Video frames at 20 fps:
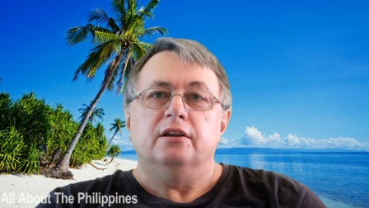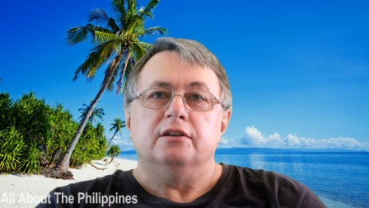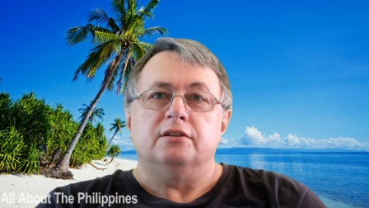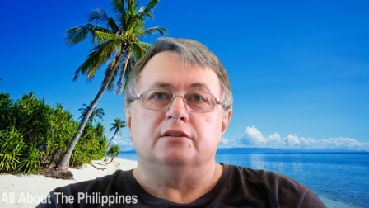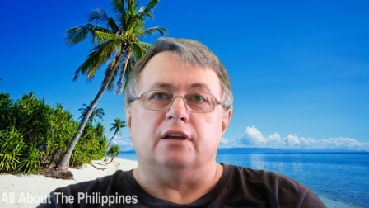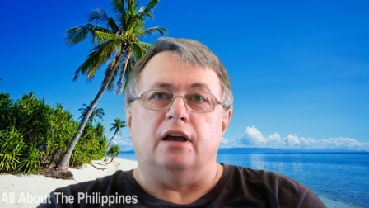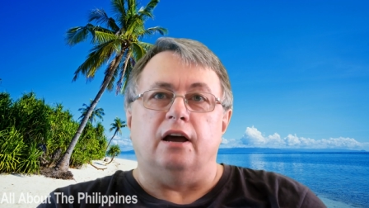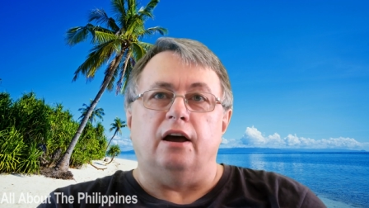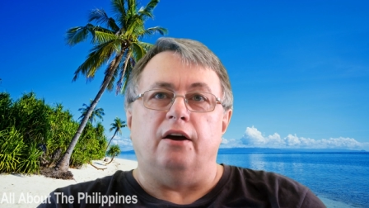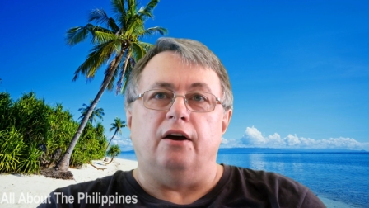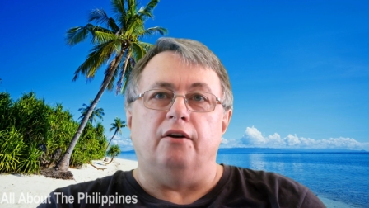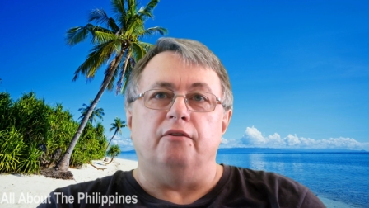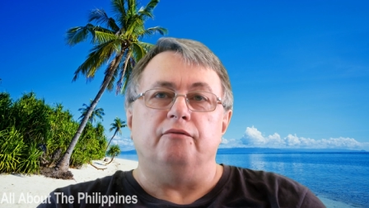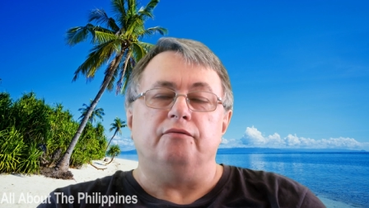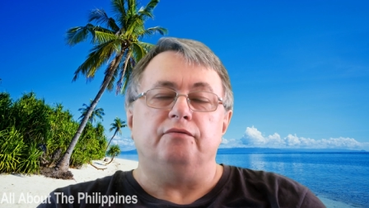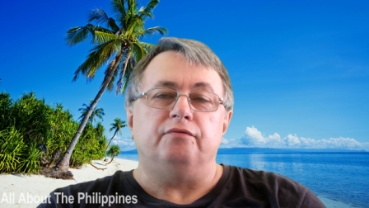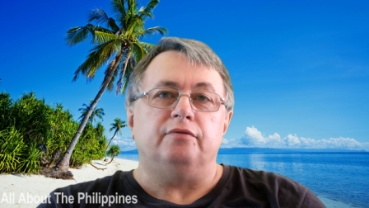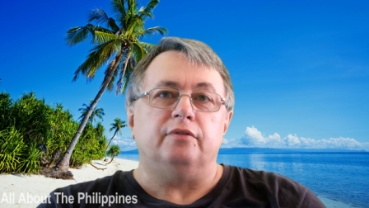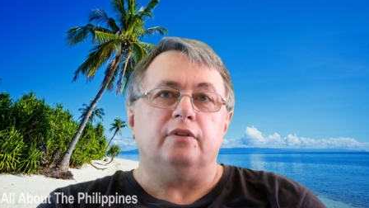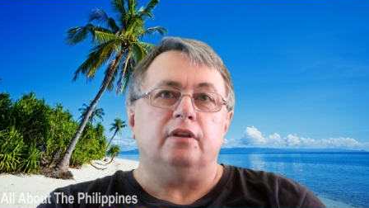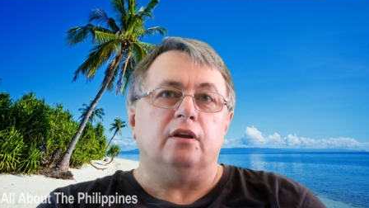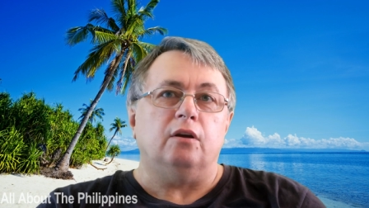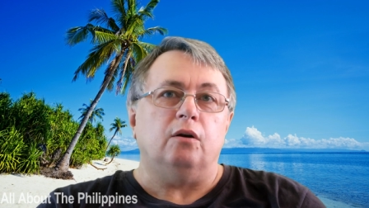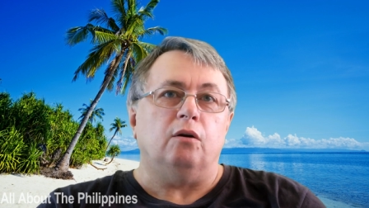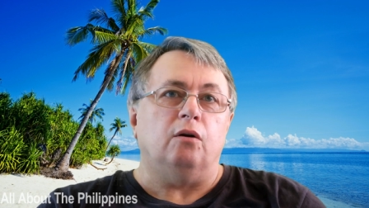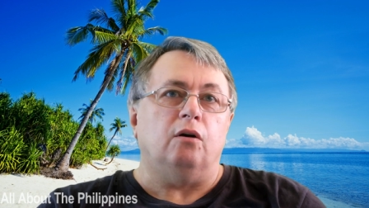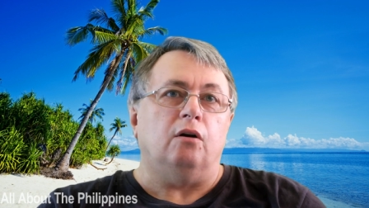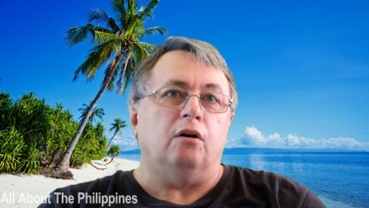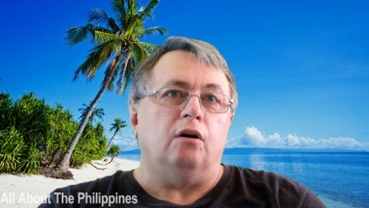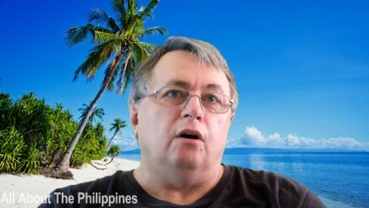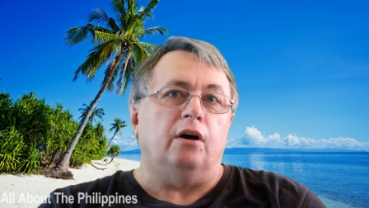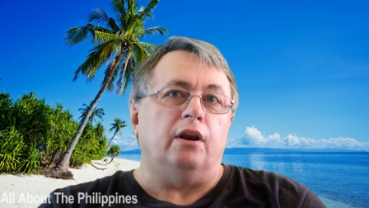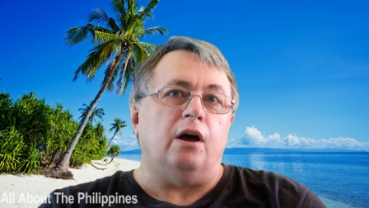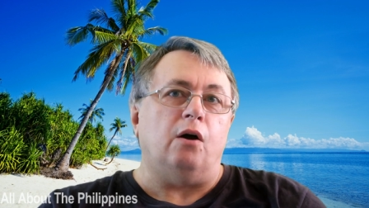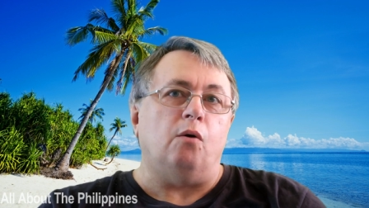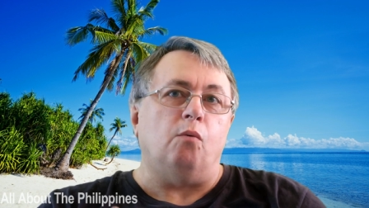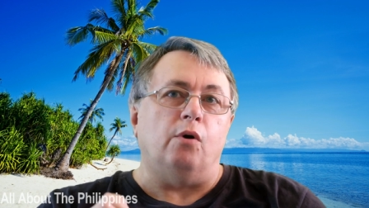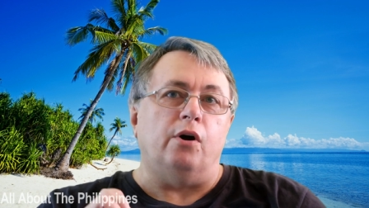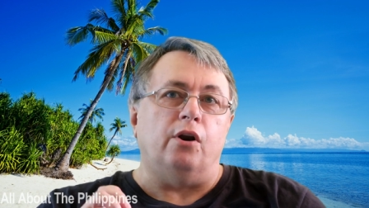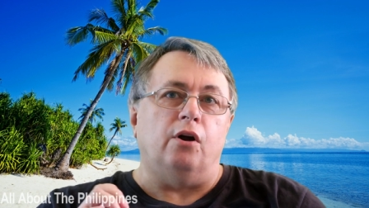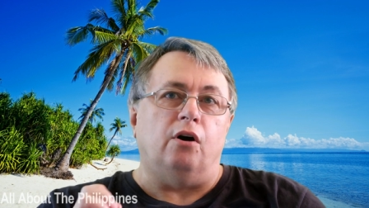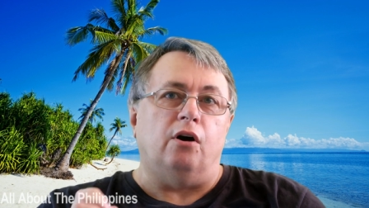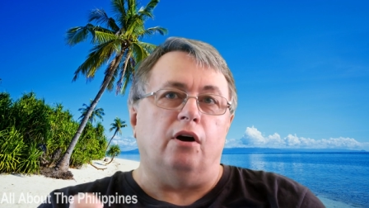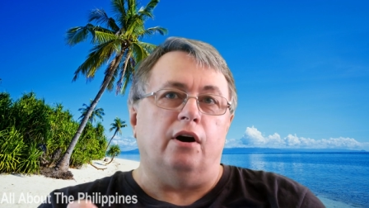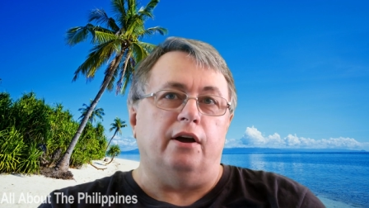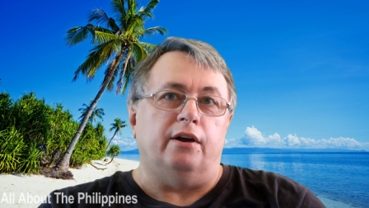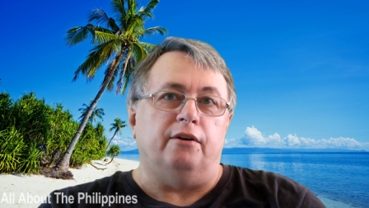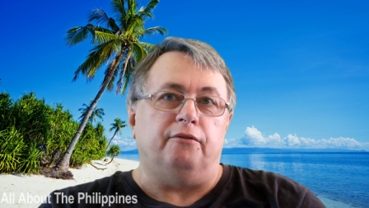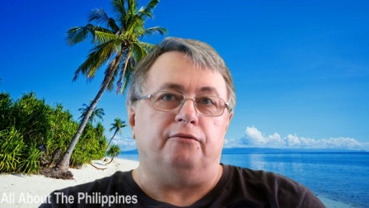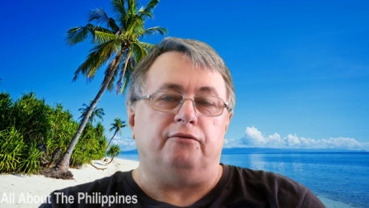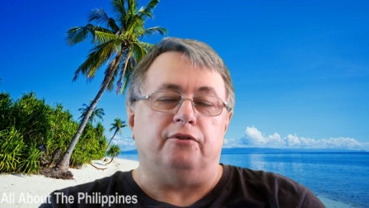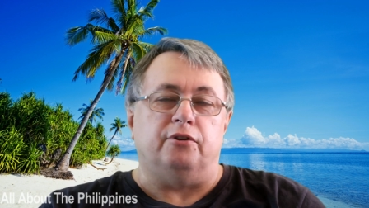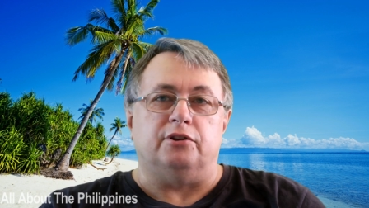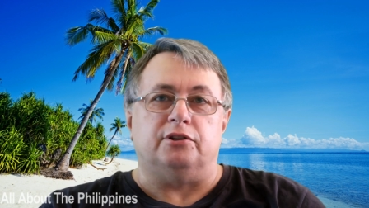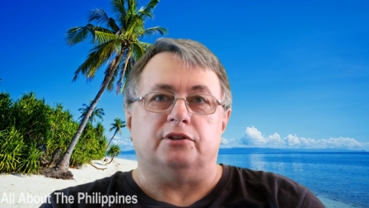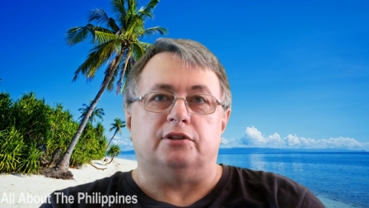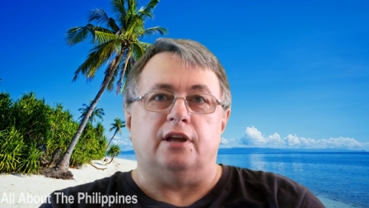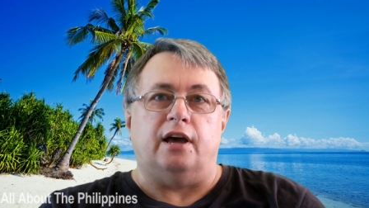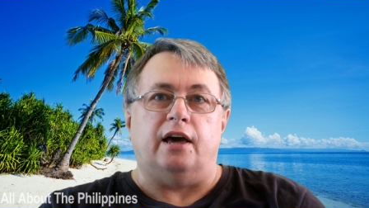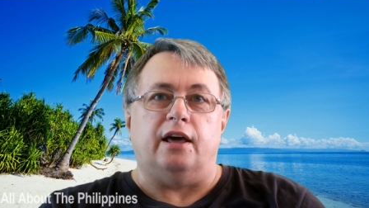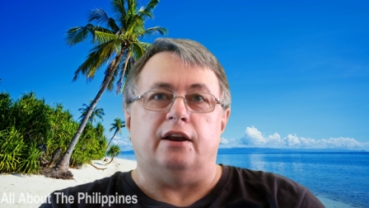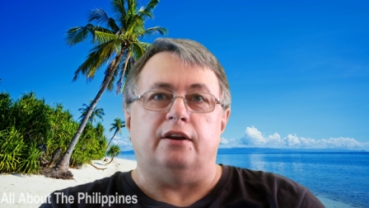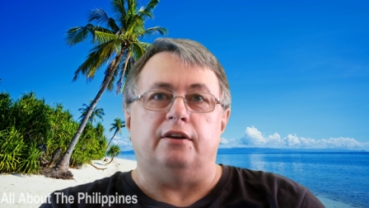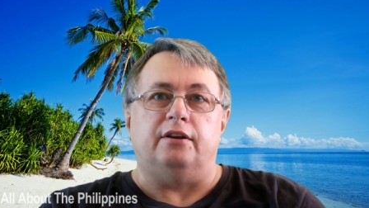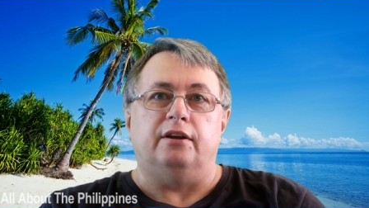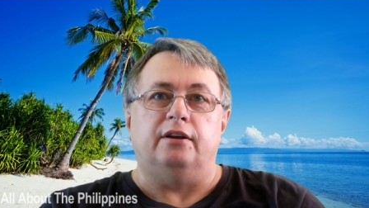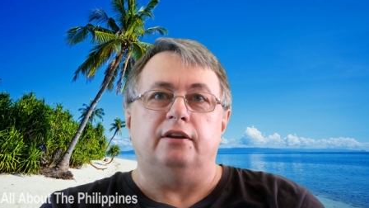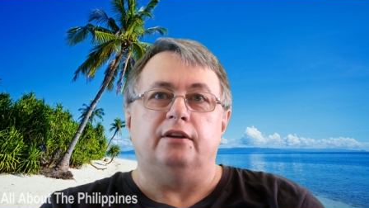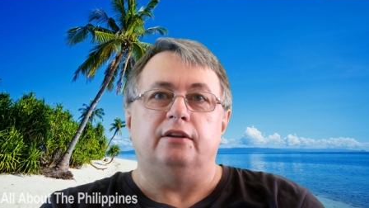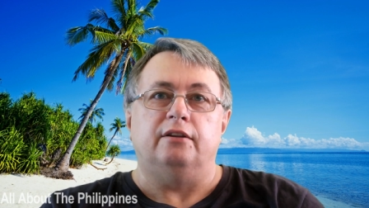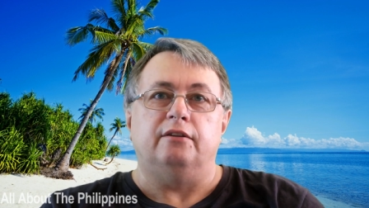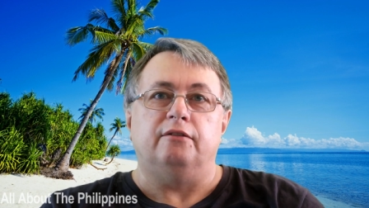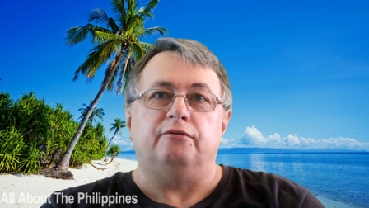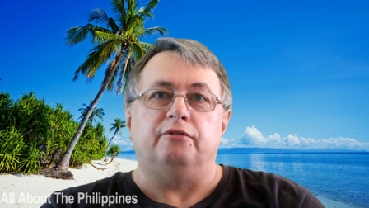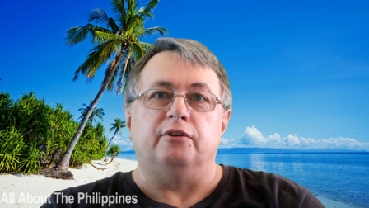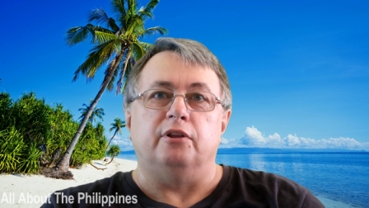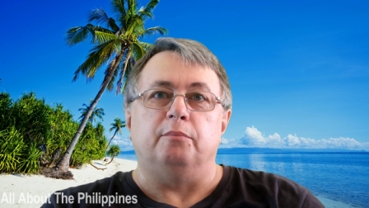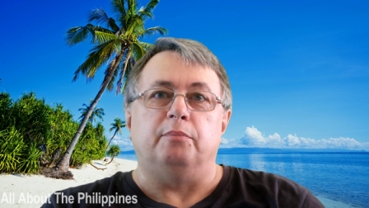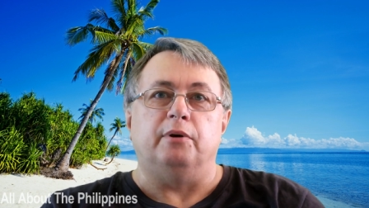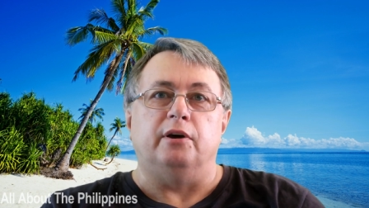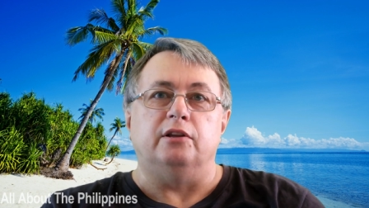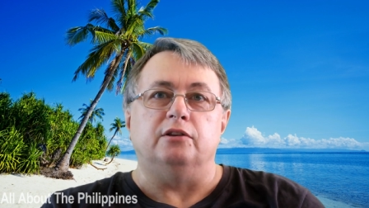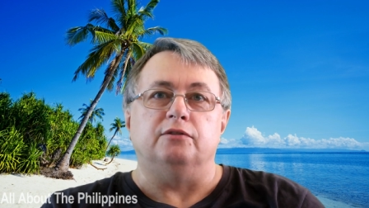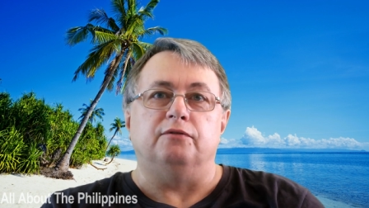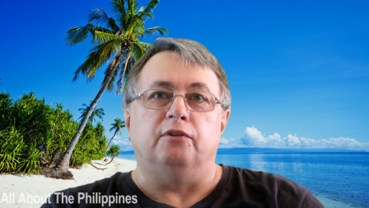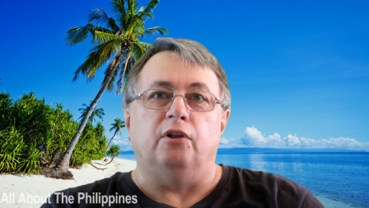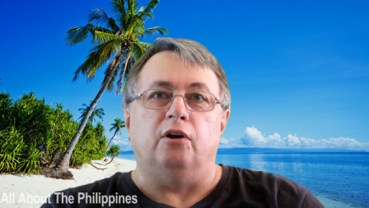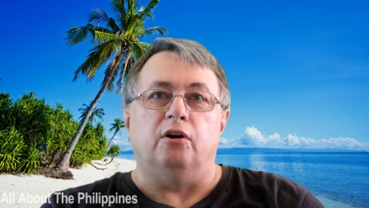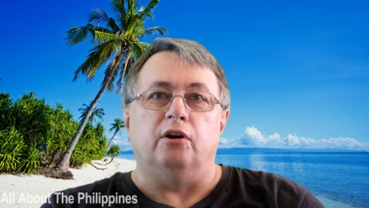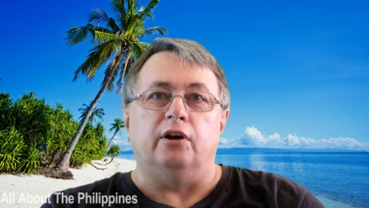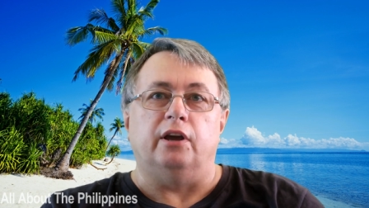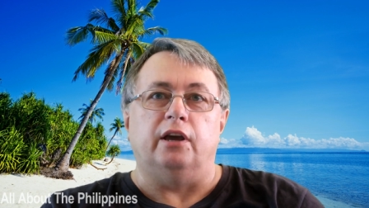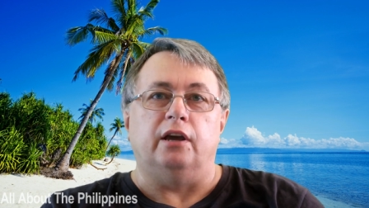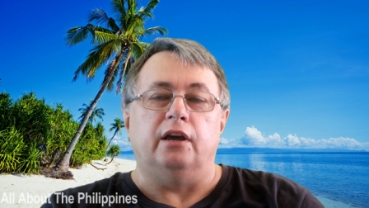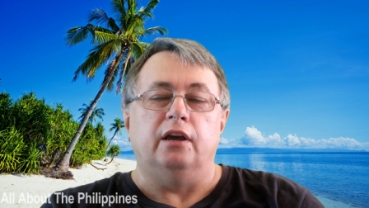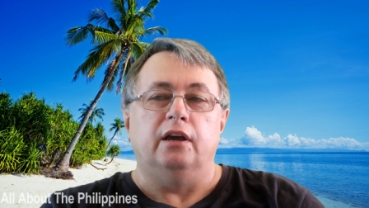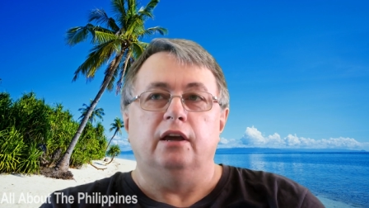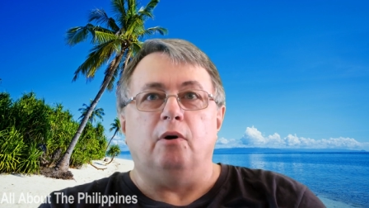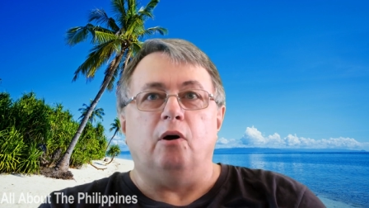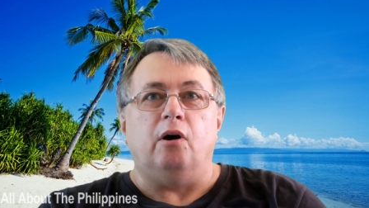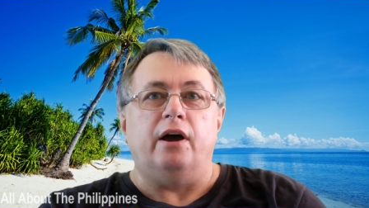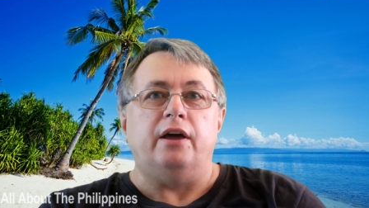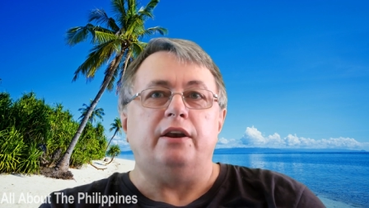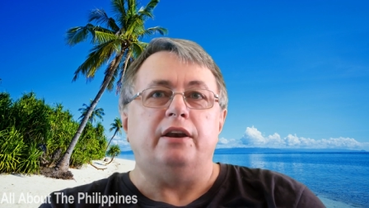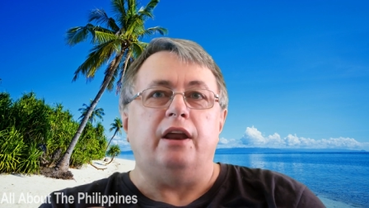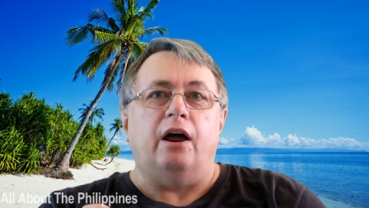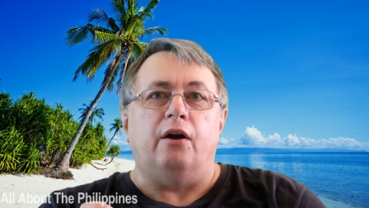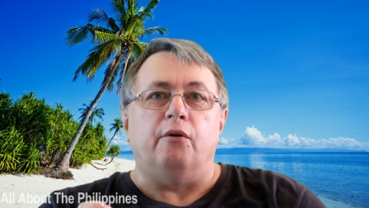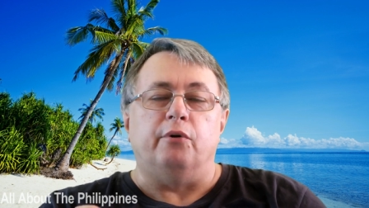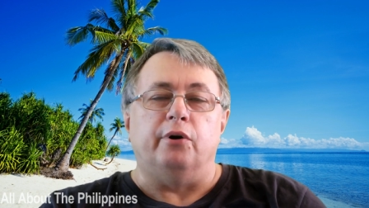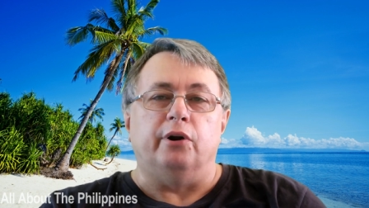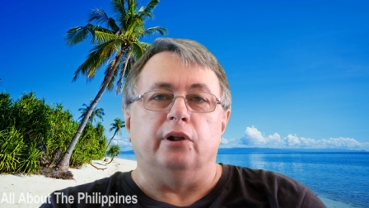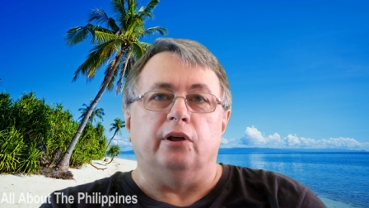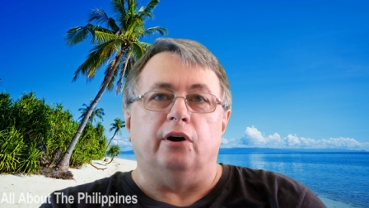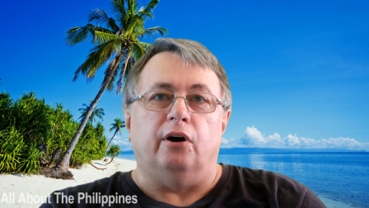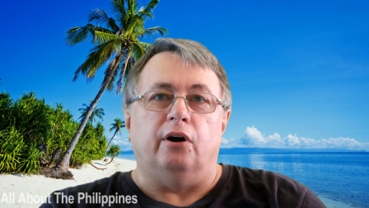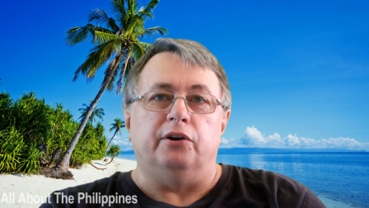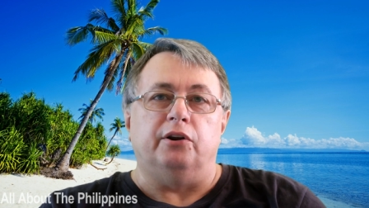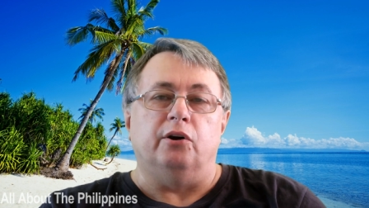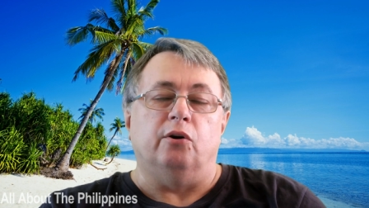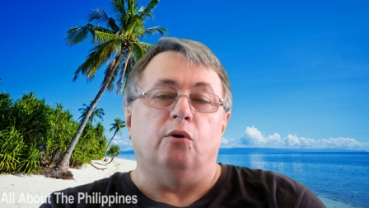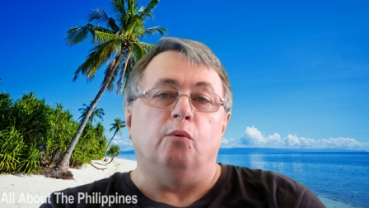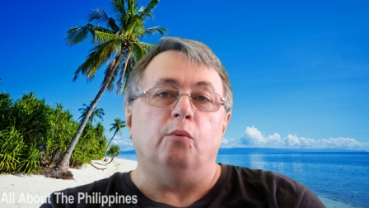So I know when I first started Philippines vlogging, I had no real idea.